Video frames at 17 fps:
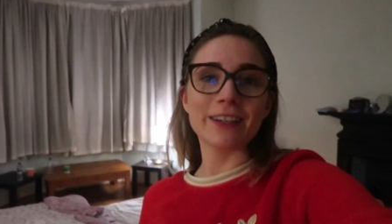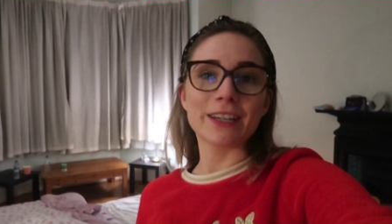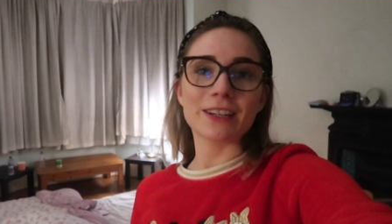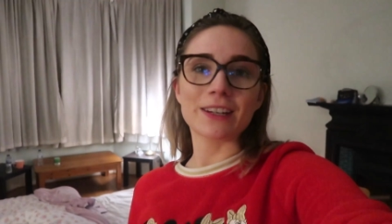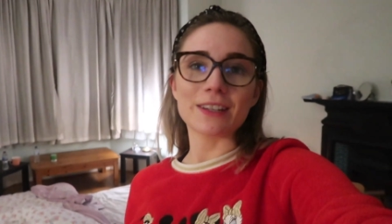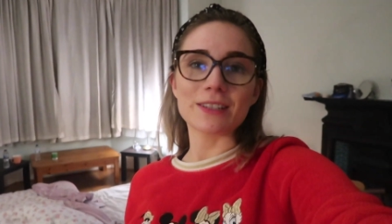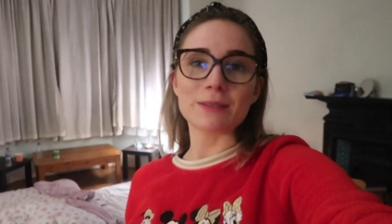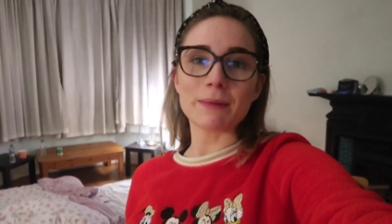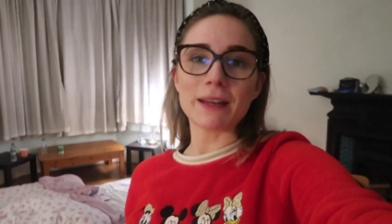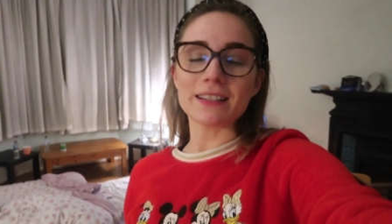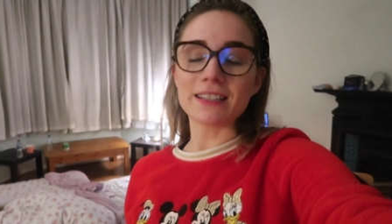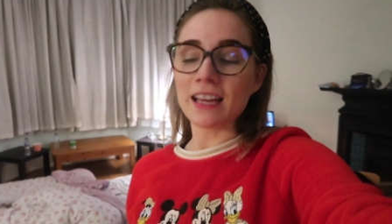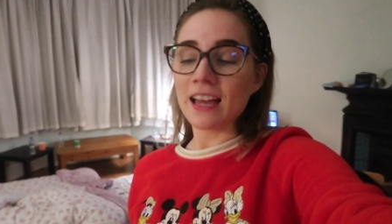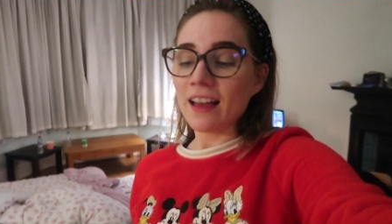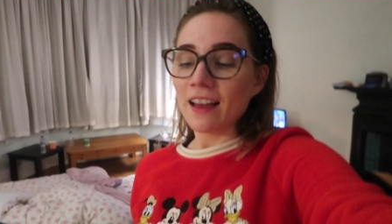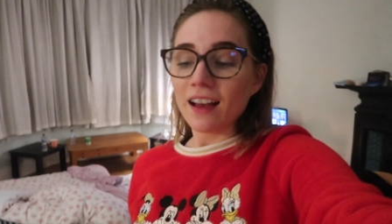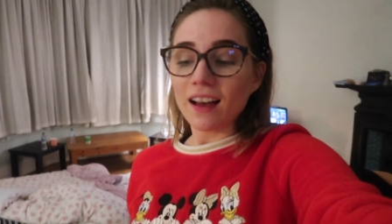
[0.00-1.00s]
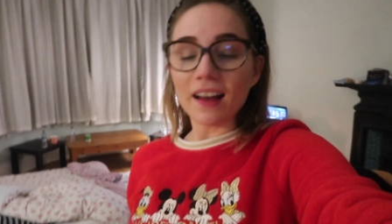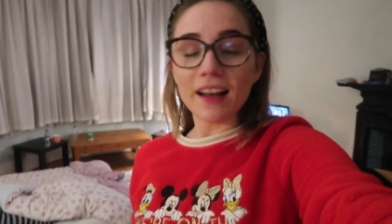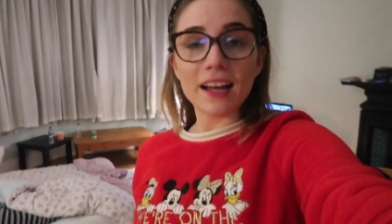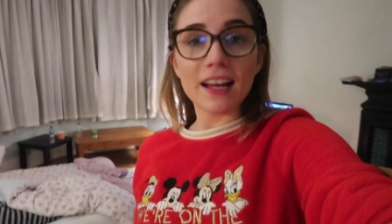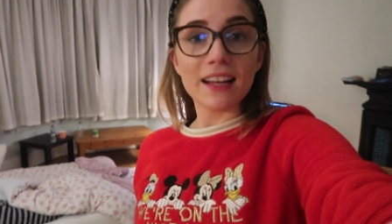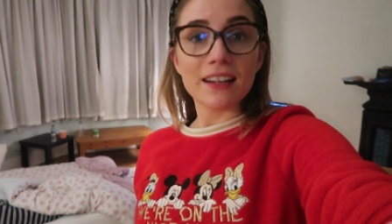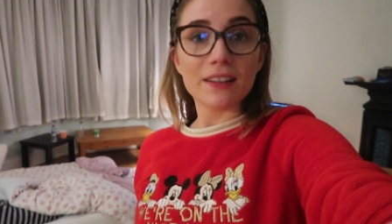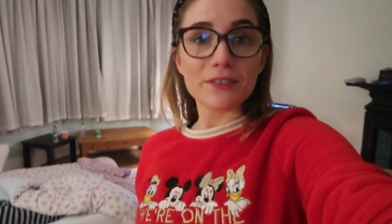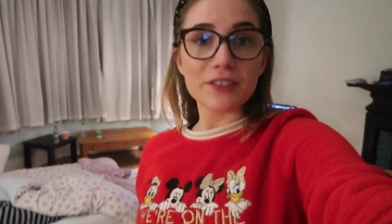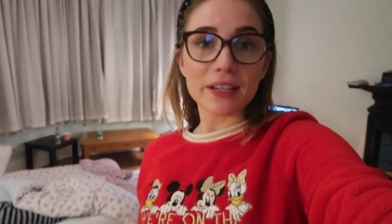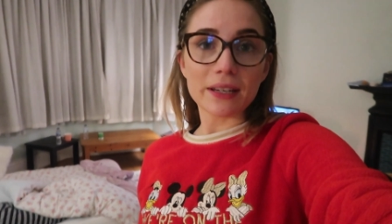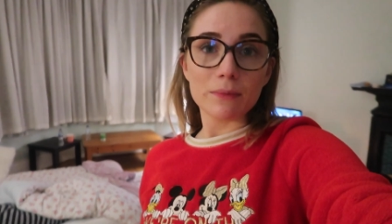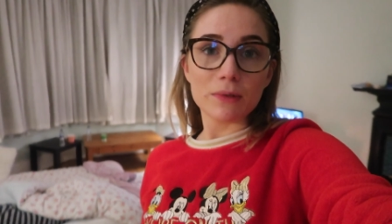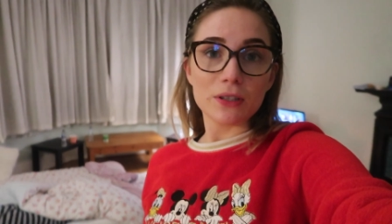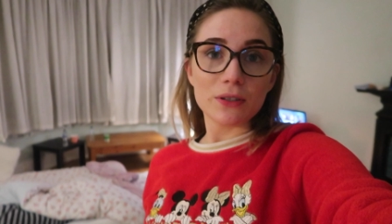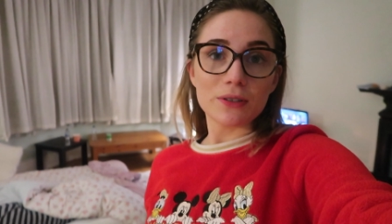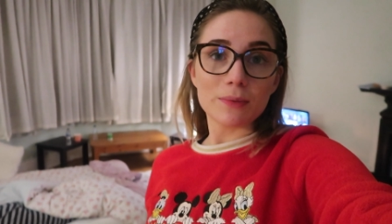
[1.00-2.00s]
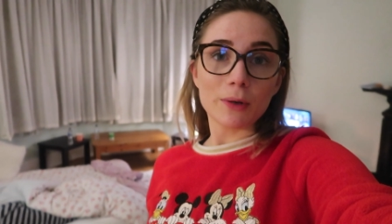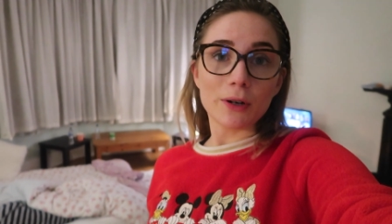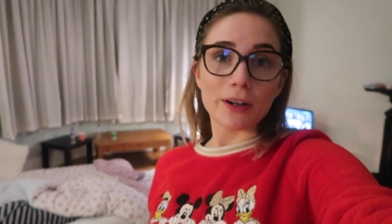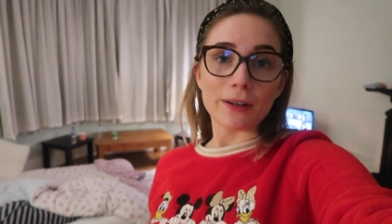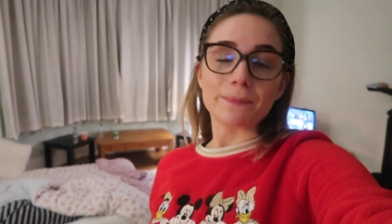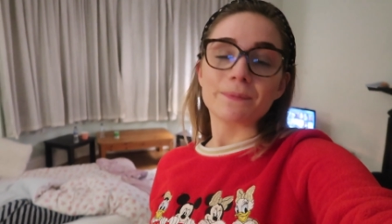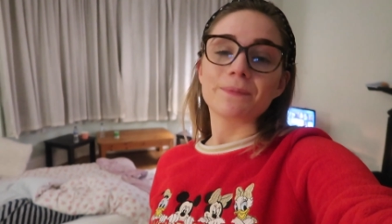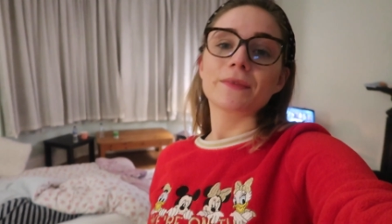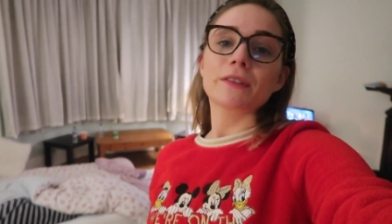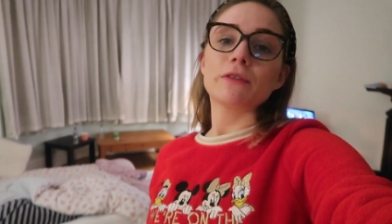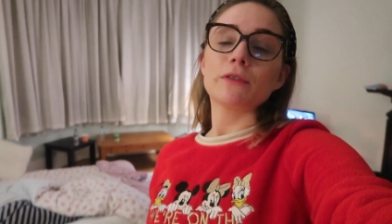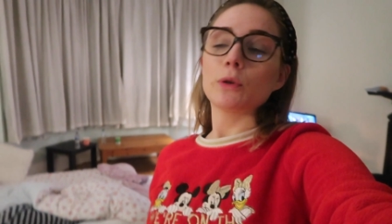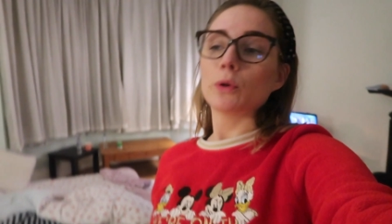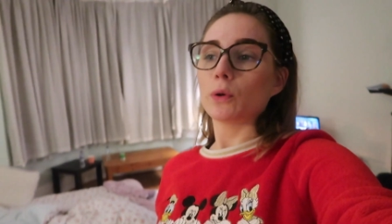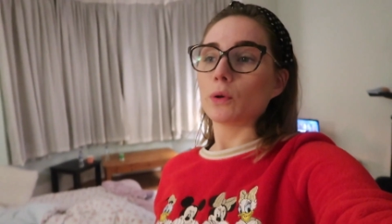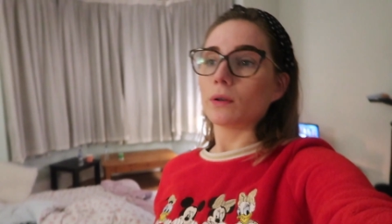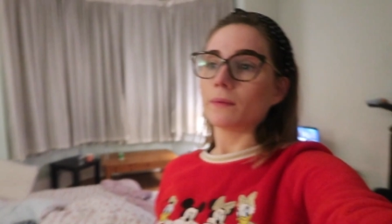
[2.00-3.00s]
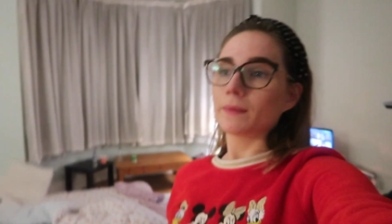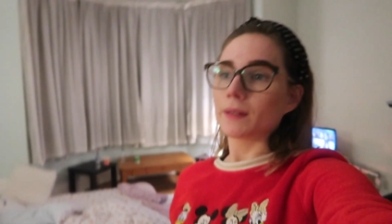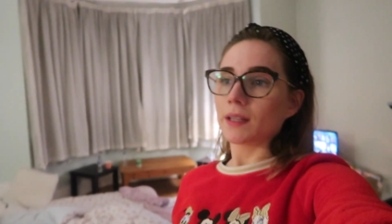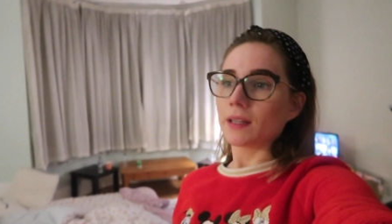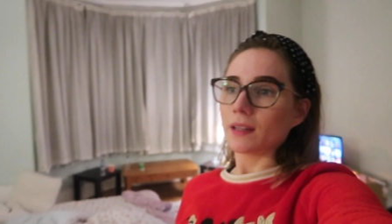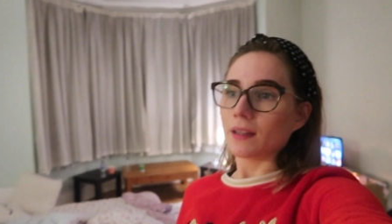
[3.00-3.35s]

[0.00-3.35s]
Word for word: We're going to get to bed. And I'll check in with you tomorrow for